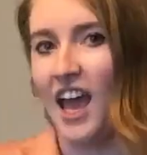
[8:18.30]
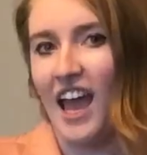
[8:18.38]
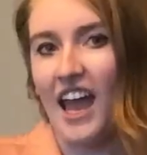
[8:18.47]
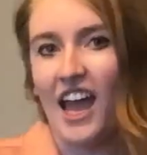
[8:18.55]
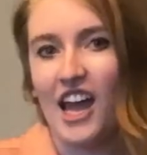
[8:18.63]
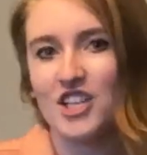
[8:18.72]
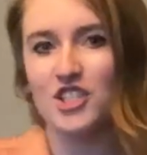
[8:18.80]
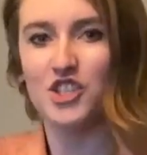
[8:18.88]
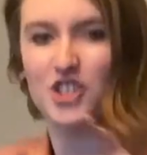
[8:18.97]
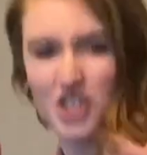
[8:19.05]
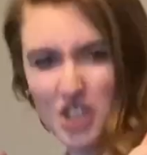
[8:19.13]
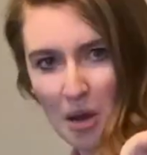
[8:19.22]
And
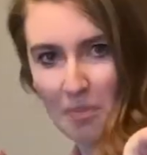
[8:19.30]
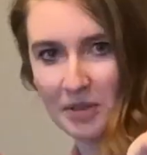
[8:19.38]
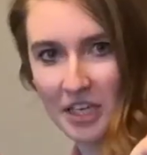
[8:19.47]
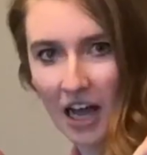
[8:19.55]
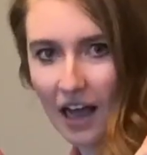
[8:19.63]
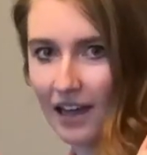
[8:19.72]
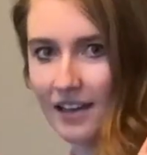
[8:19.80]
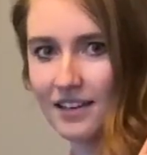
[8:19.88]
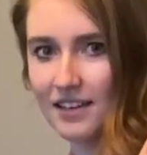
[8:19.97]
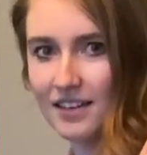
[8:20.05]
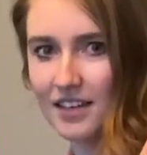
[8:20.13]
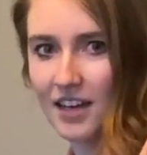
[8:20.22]
jump cut.
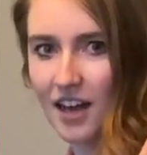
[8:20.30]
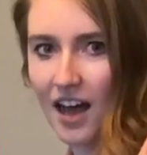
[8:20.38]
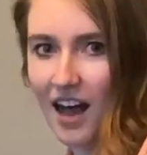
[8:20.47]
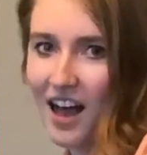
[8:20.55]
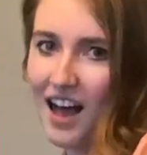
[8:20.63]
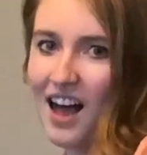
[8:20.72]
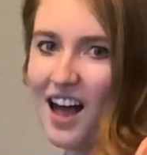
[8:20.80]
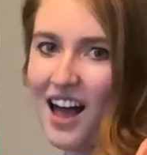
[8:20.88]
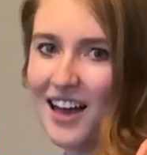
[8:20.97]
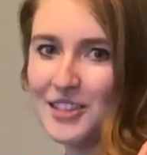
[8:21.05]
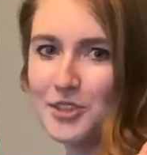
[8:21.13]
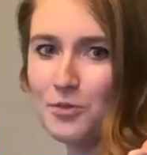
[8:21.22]

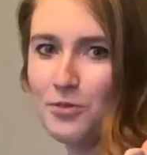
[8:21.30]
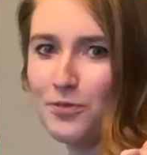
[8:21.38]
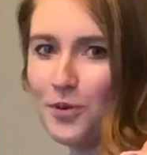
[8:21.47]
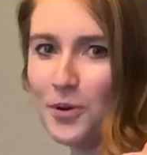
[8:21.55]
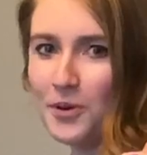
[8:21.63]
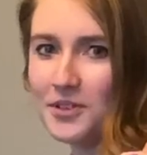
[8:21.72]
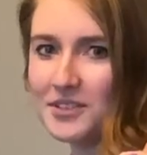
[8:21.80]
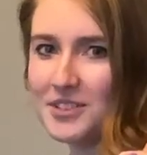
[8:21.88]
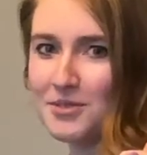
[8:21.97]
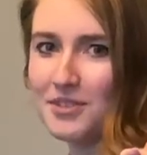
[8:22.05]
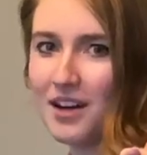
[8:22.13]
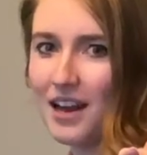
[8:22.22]
Aha, you fools.
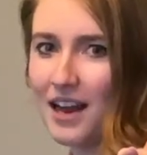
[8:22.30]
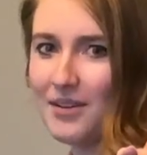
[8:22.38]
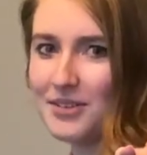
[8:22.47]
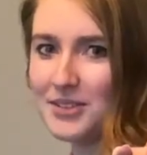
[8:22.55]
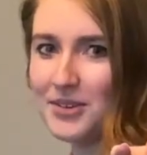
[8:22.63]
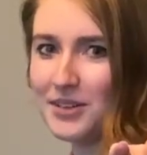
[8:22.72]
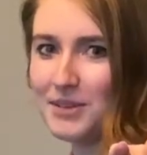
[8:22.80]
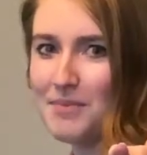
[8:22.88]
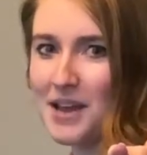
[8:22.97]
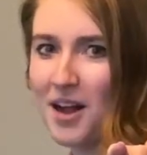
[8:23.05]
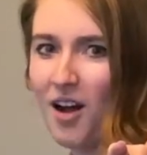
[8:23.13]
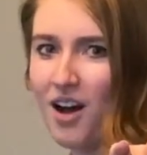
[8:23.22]
You thought I was going to
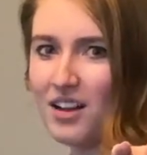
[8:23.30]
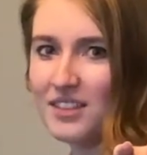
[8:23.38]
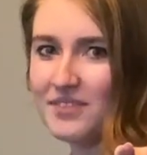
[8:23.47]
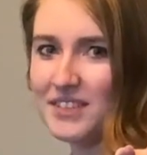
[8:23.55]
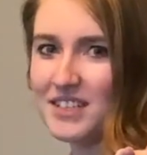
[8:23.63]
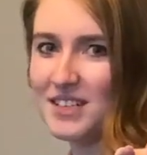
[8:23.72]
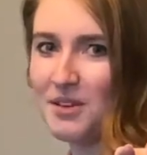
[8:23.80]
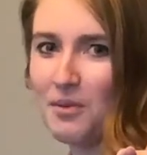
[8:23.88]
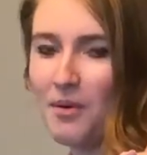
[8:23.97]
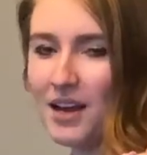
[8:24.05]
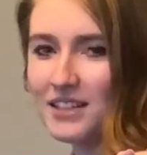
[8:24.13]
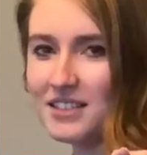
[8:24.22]
make all of these at
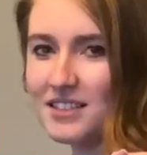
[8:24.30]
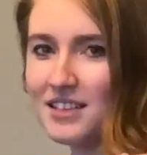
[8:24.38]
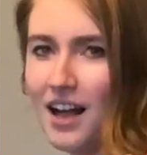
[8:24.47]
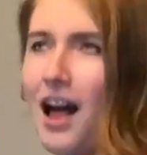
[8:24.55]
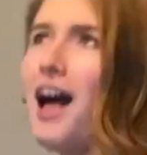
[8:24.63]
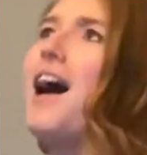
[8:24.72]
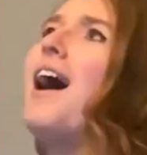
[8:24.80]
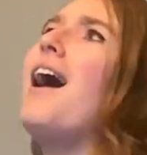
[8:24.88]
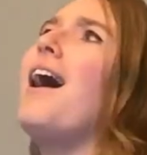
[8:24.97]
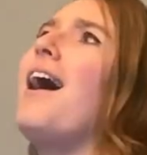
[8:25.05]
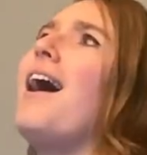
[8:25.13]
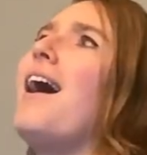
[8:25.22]
once?
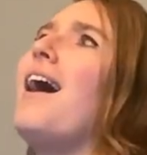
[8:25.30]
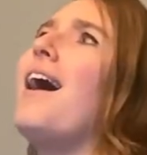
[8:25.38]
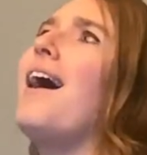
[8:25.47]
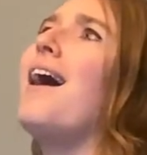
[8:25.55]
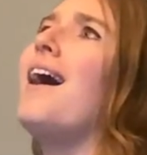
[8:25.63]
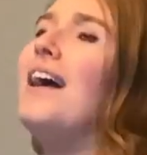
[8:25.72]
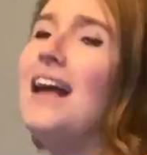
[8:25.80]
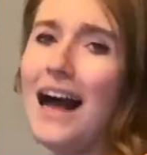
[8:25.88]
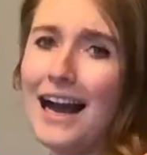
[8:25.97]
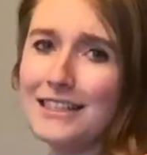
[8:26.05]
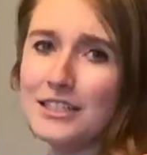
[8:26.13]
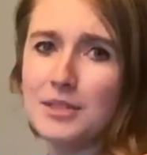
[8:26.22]

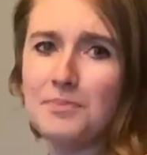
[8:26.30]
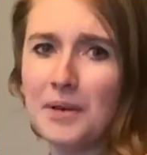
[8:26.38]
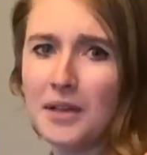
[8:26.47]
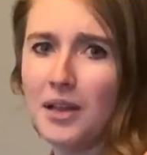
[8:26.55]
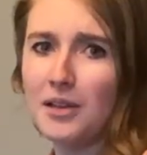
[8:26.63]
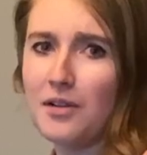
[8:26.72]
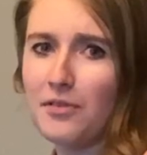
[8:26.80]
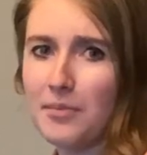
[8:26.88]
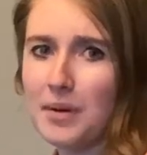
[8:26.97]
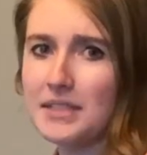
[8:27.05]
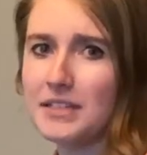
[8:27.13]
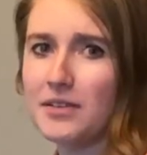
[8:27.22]
I'd spill all over
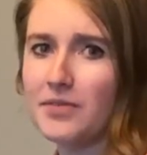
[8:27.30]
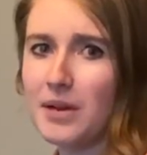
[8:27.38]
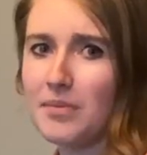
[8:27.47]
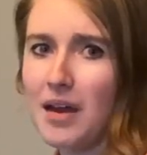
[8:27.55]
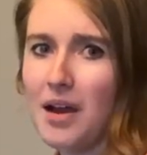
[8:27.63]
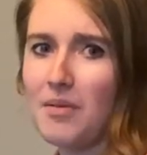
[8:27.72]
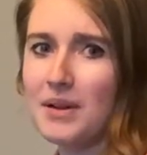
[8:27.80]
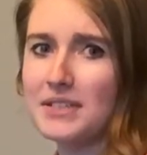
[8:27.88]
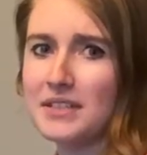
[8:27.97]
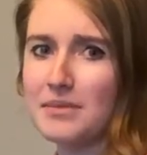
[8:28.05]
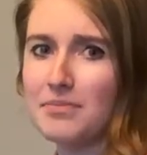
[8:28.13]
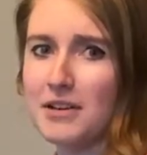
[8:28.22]
myself and I'm not
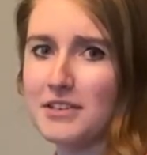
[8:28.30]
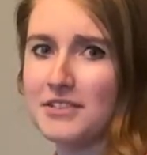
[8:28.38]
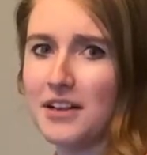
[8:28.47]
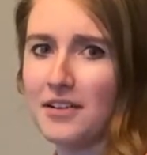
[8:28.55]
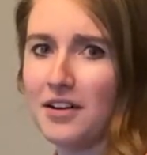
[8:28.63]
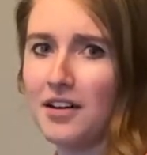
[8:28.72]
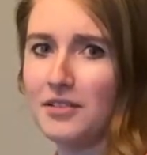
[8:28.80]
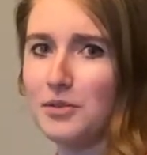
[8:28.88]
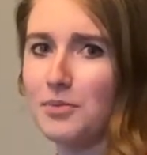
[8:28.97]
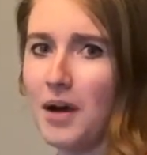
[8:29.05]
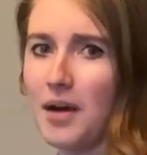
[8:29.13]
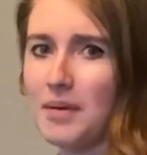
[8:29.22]
wasting the precious alcohol you
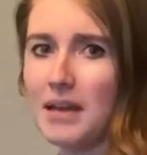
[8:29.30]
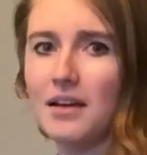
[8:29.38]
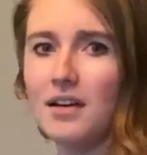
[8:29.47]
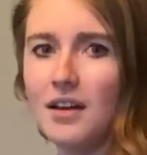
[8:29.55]
bought me.